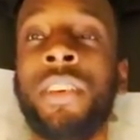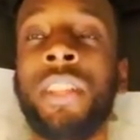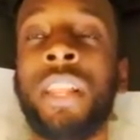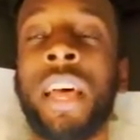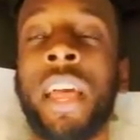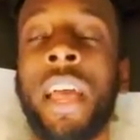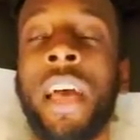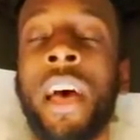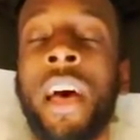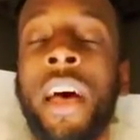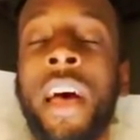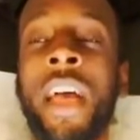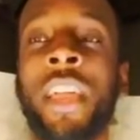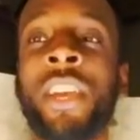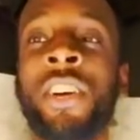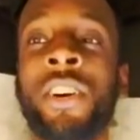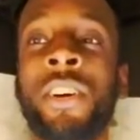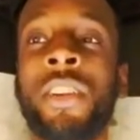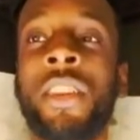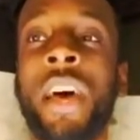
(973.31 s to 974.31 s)
like I
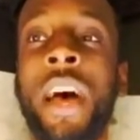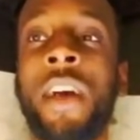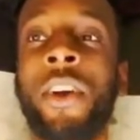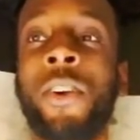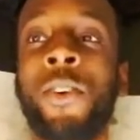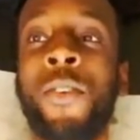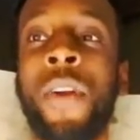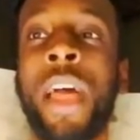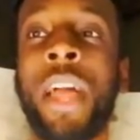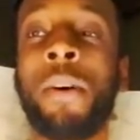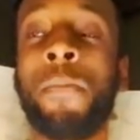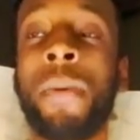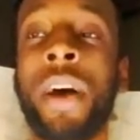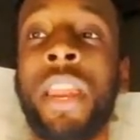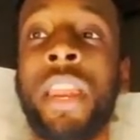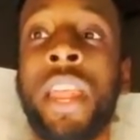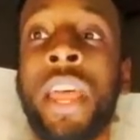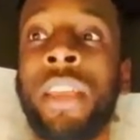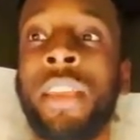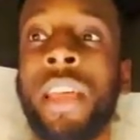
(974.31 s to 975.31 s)
could not crack my
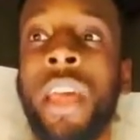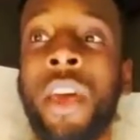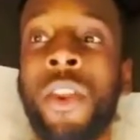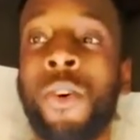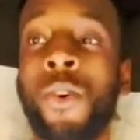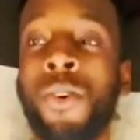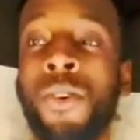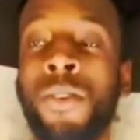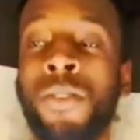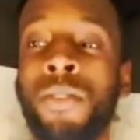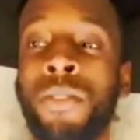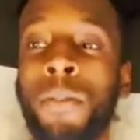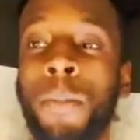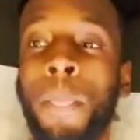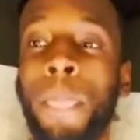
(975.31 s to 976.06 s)
neck at all.